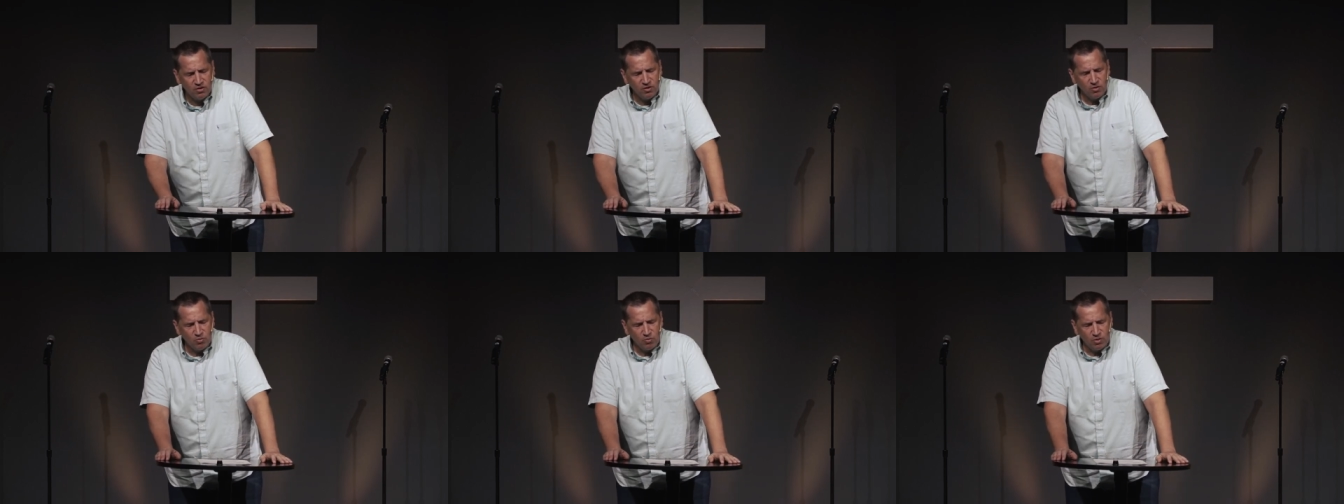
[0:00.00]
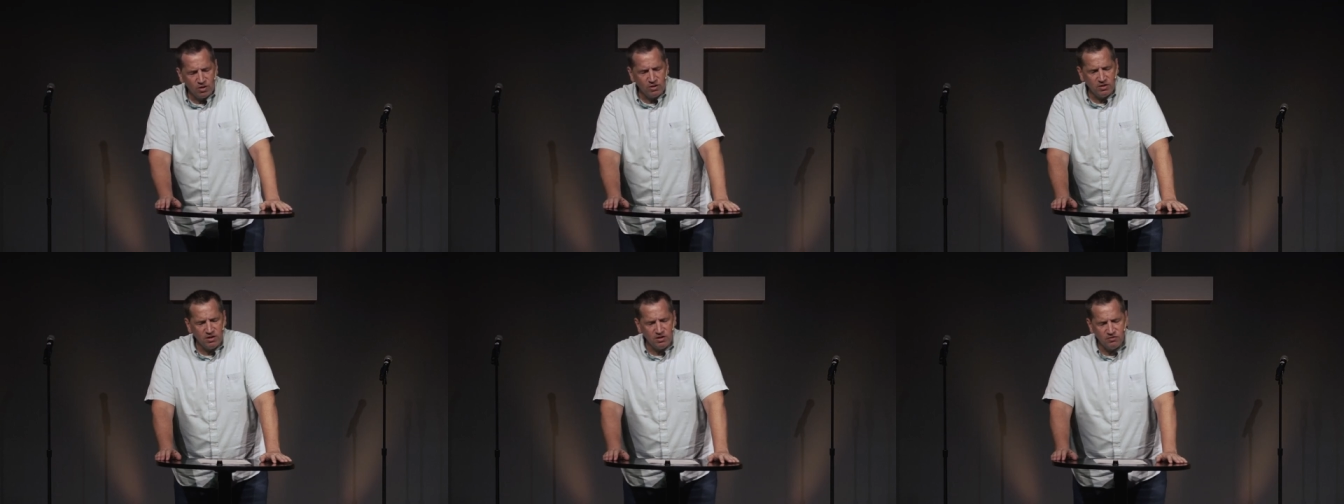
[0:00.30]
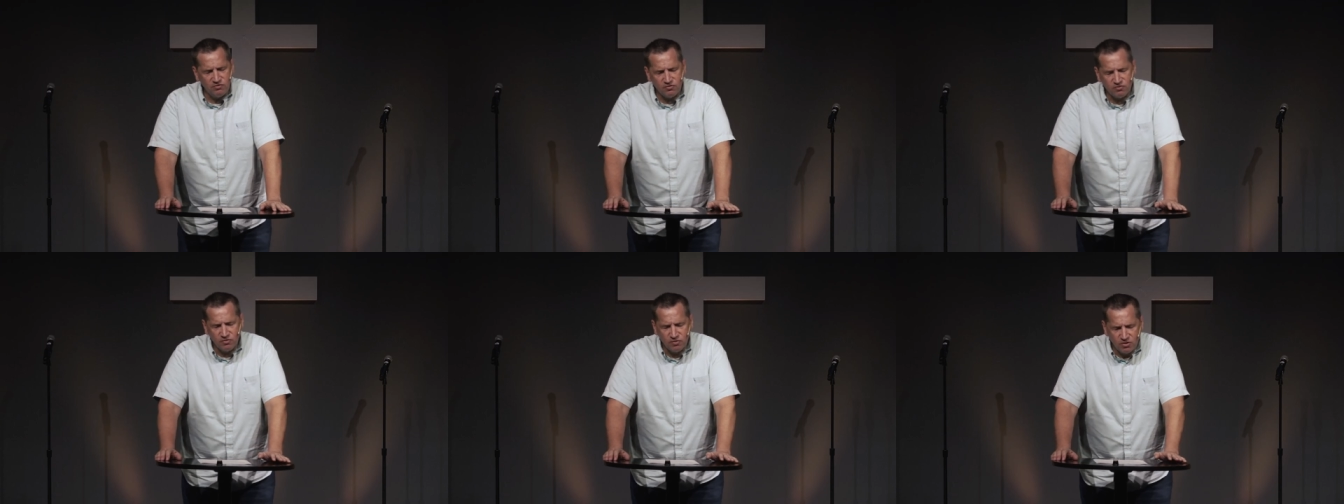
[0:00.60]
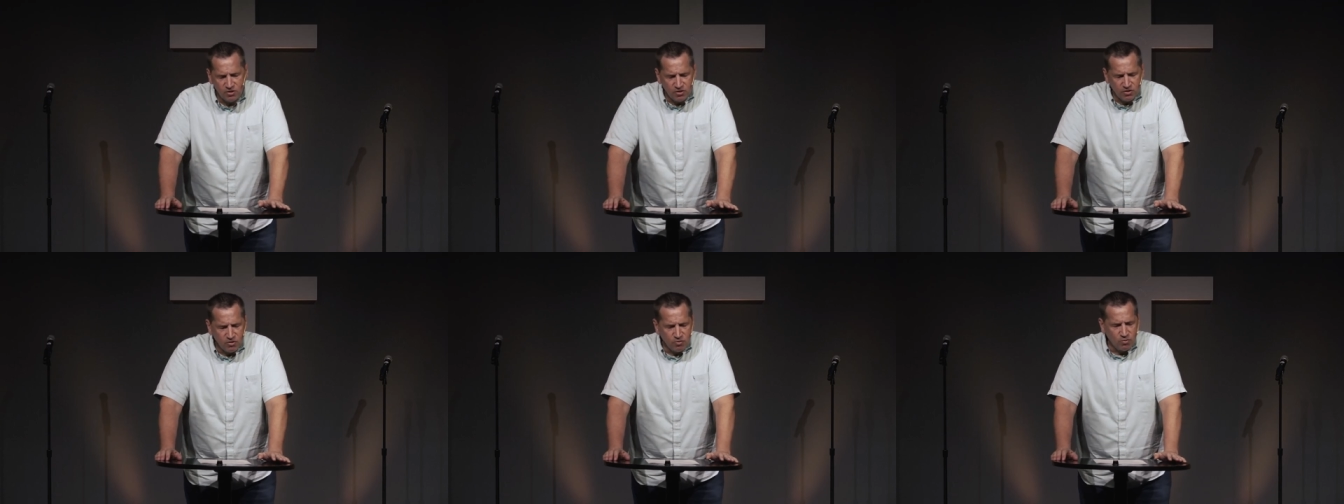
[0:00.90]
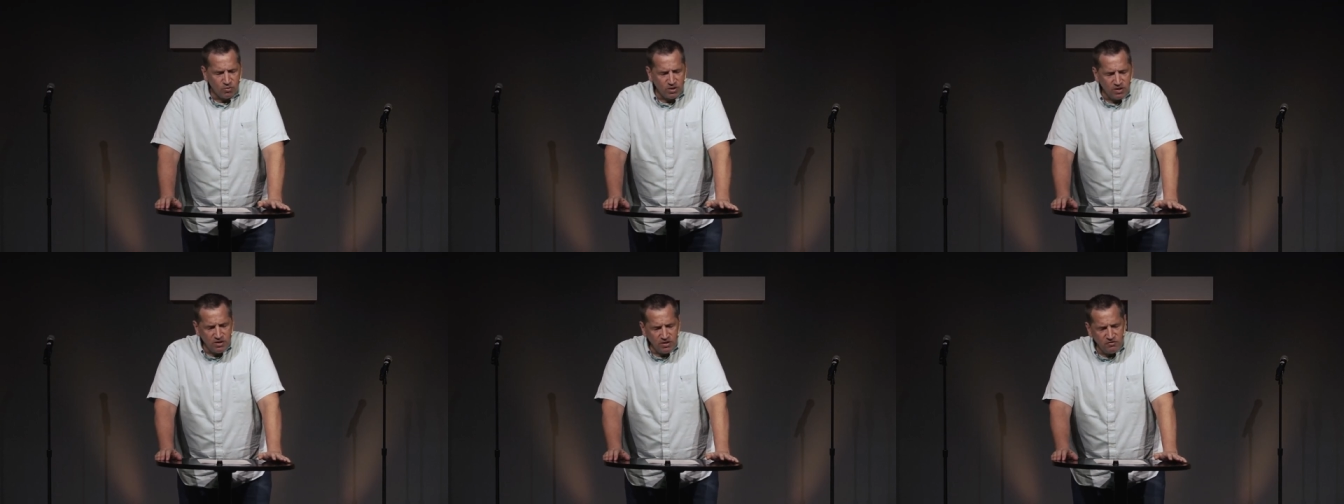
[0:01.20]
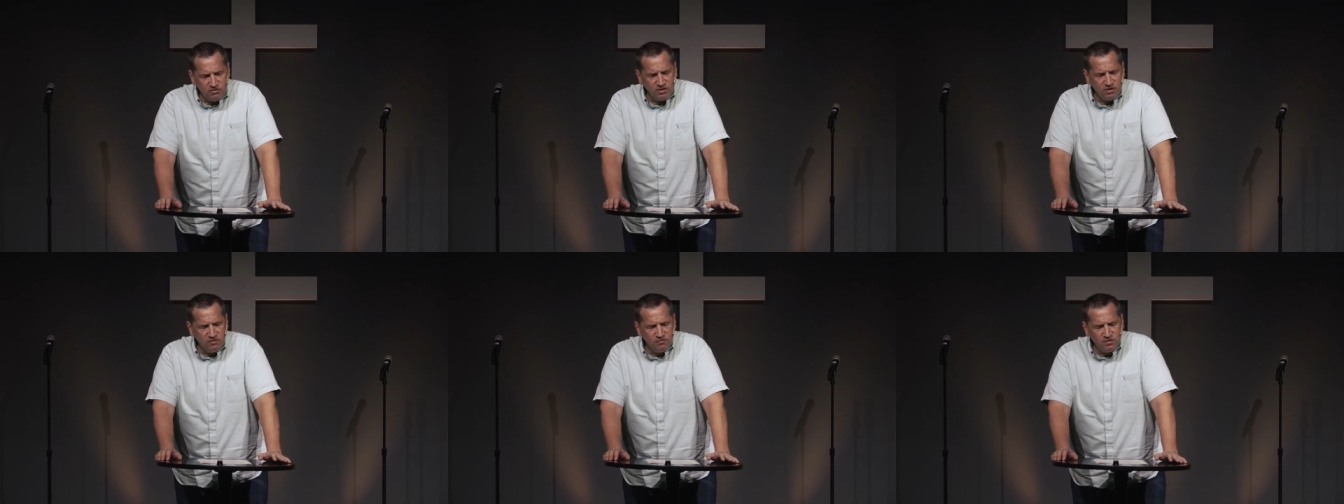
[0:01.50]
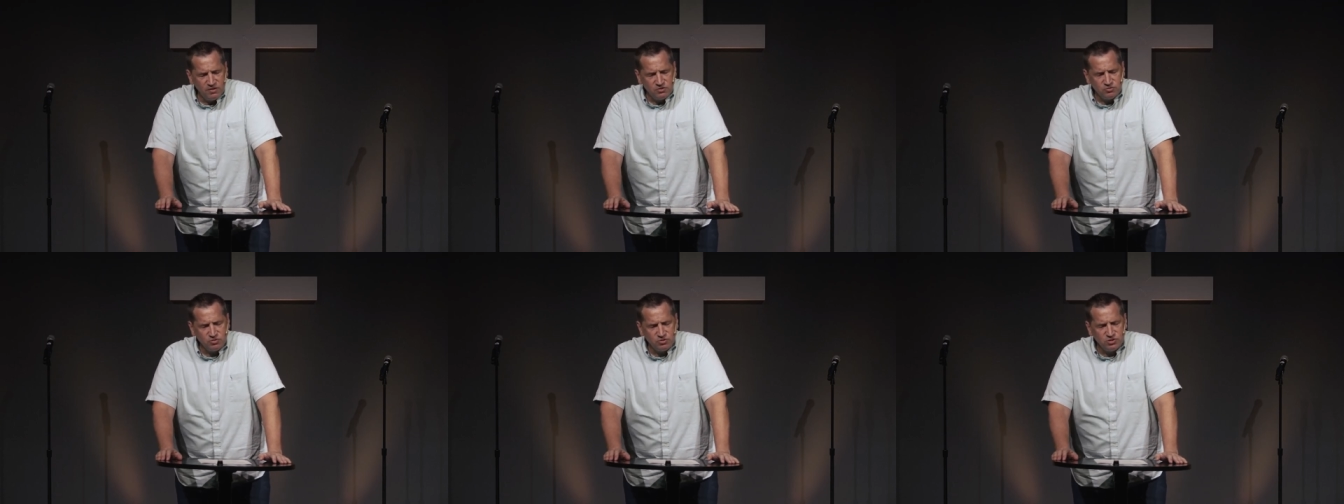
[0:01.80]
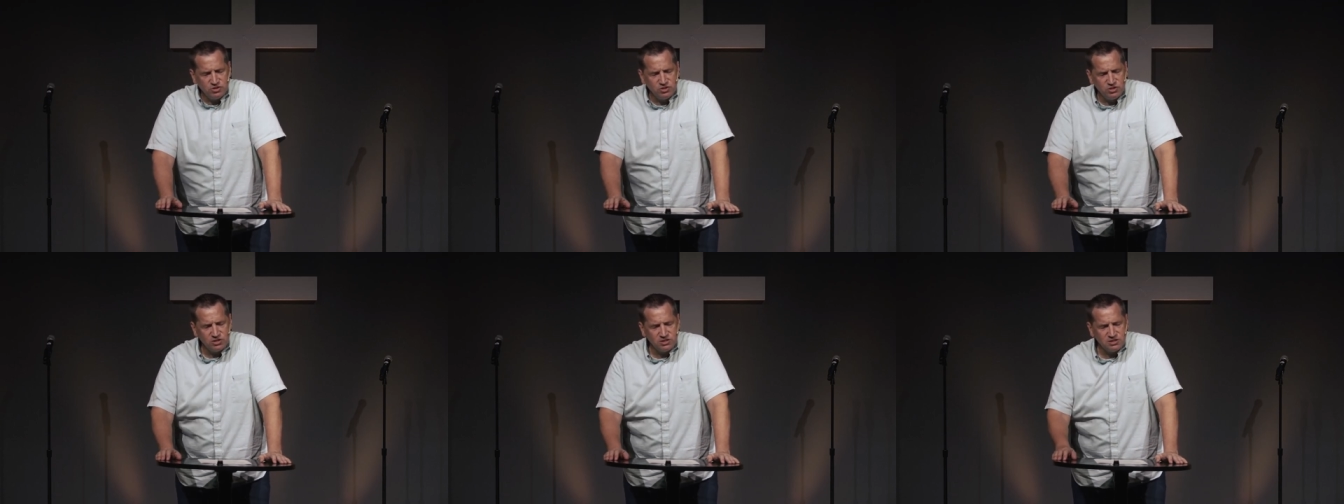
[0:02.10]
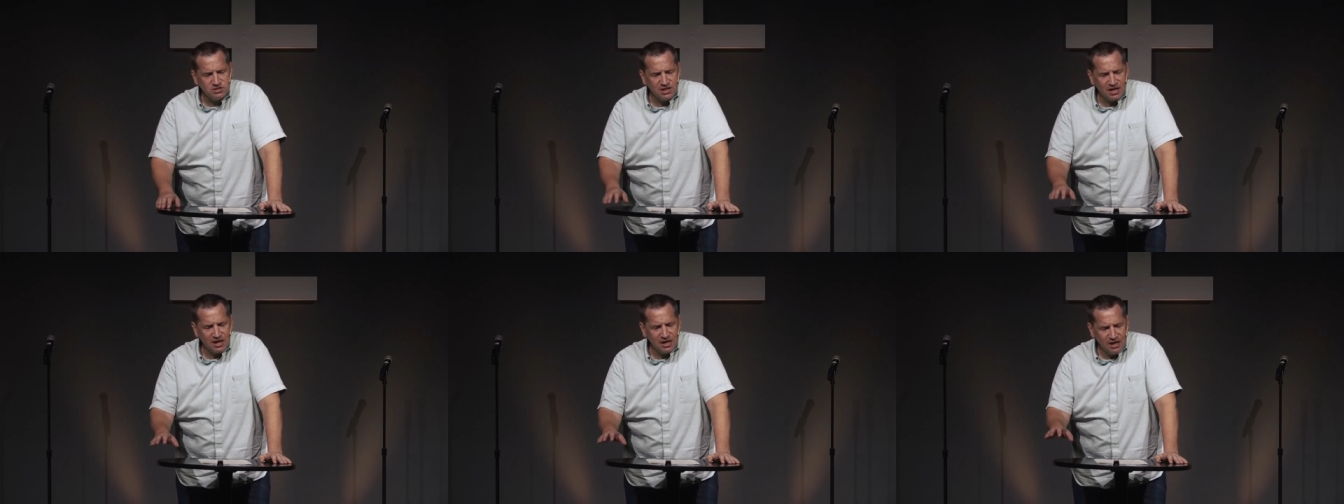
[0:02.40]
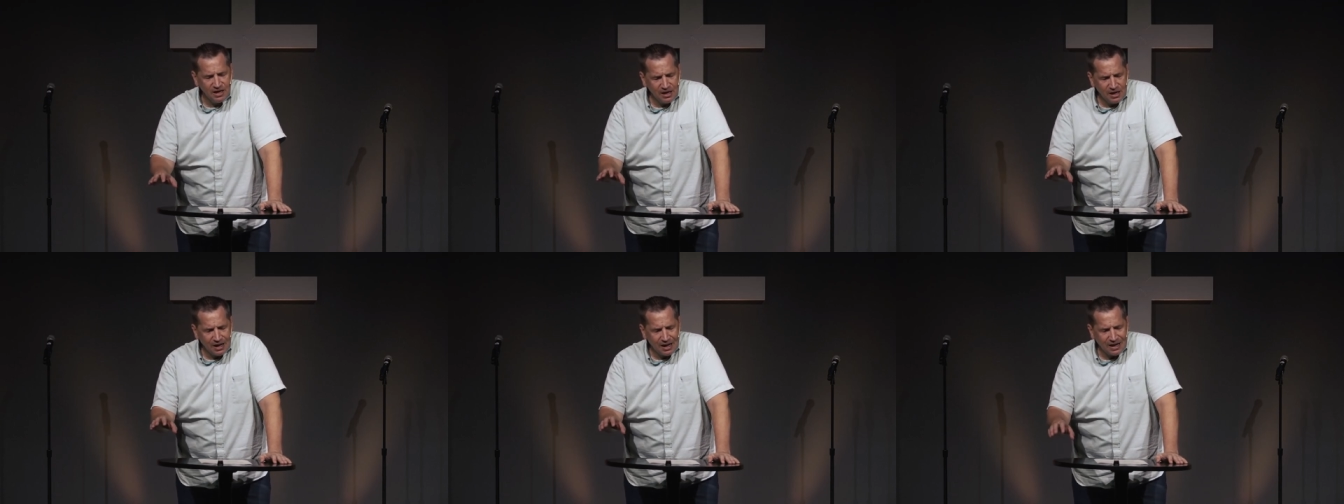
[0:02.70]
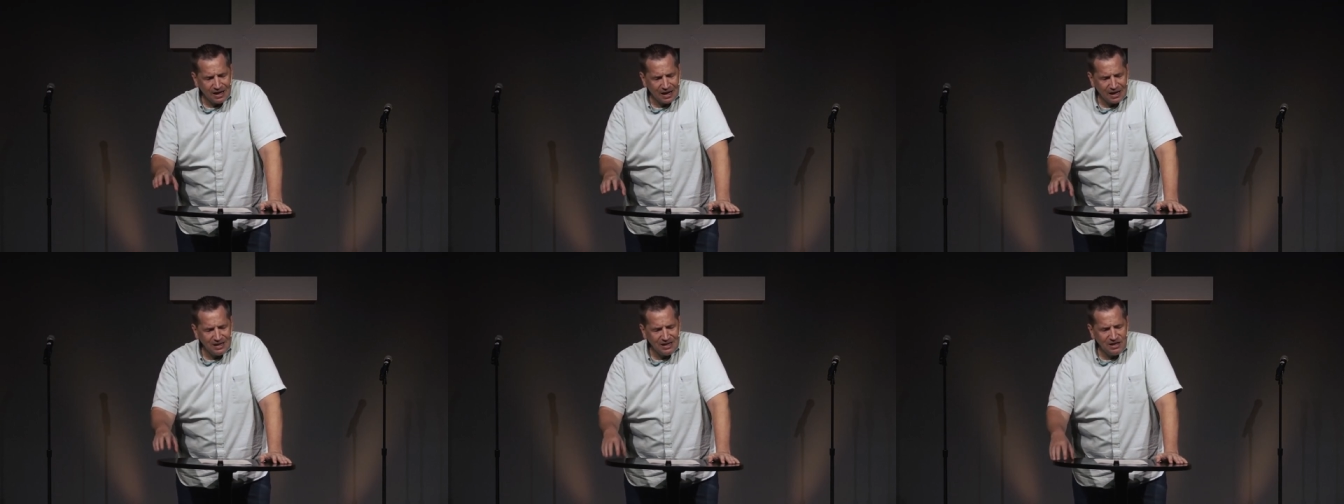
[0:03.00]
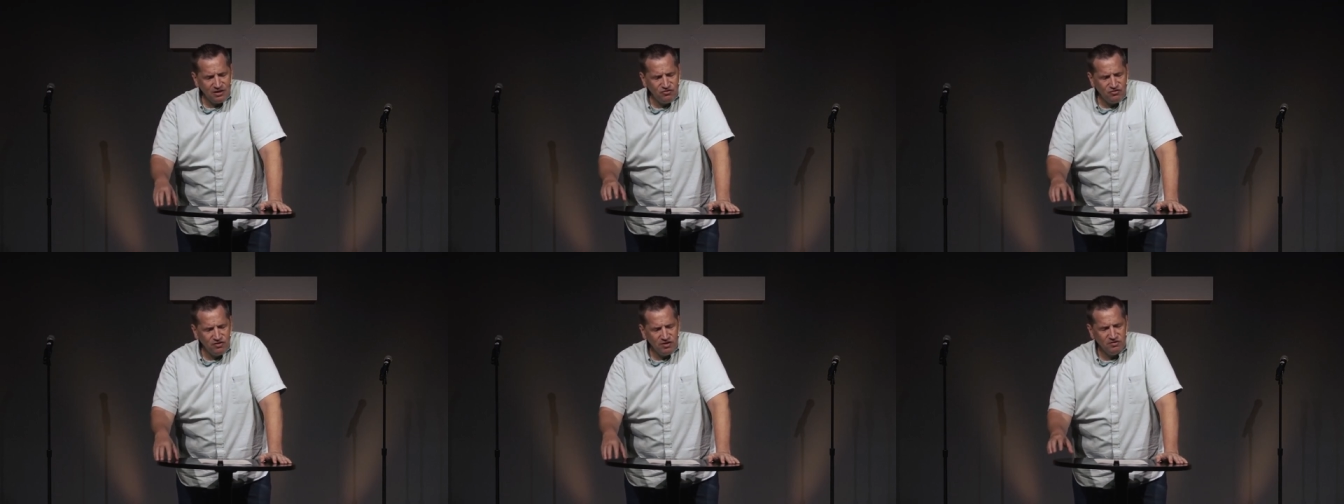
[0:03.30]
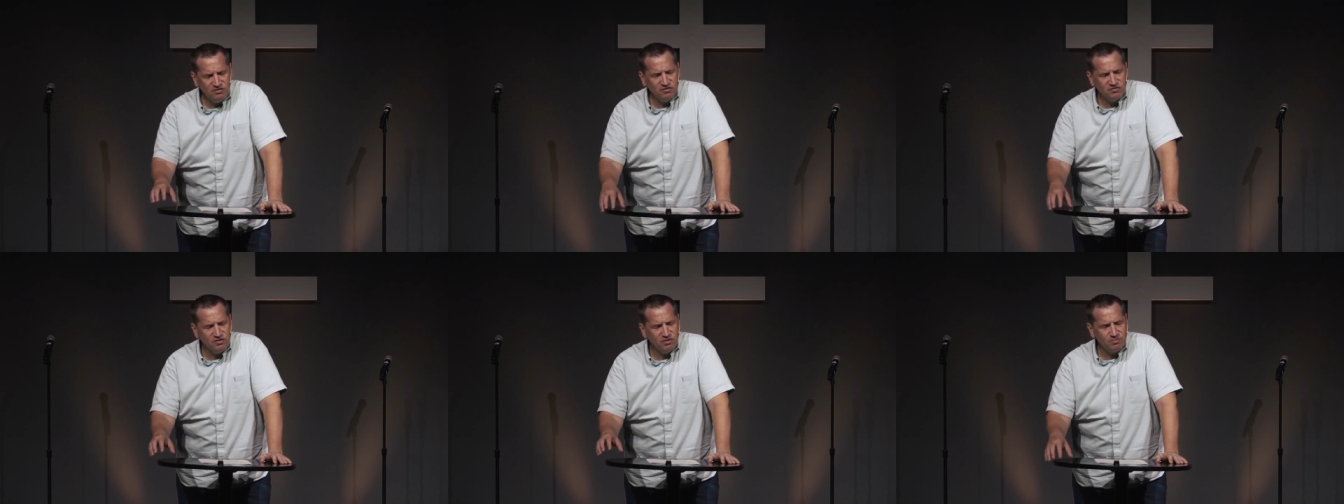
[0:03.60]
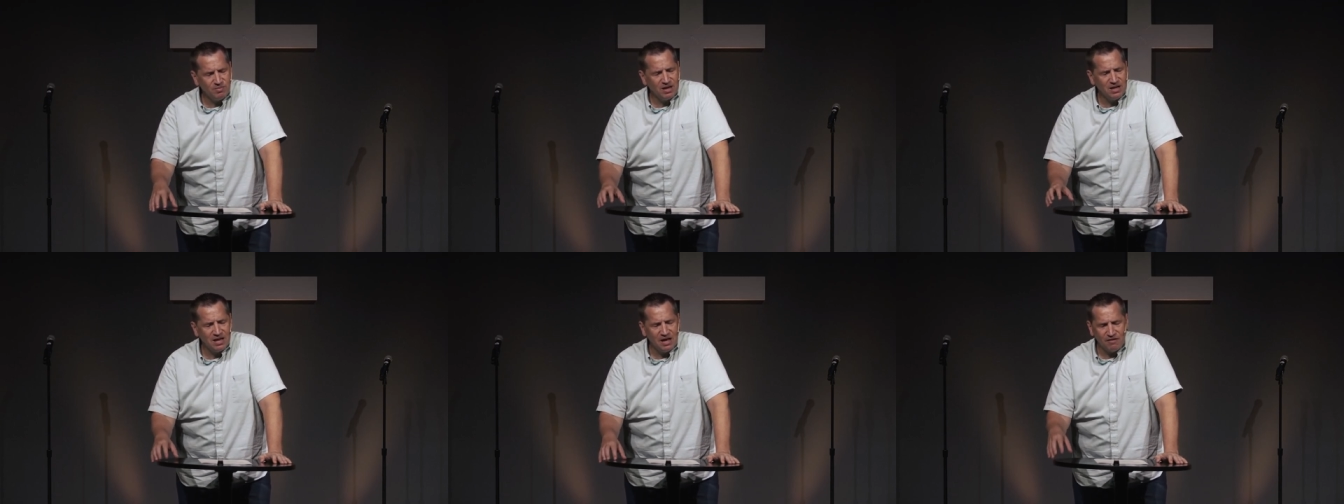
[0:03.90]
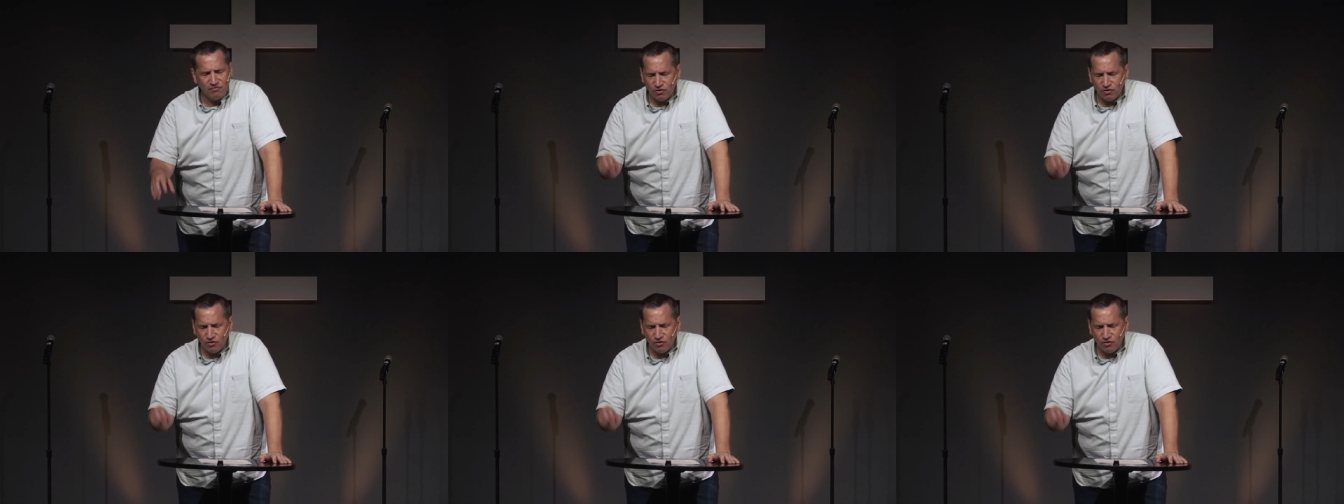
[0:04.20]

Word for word: one of these one of these individuals and just say, I, I need Jesus in my life.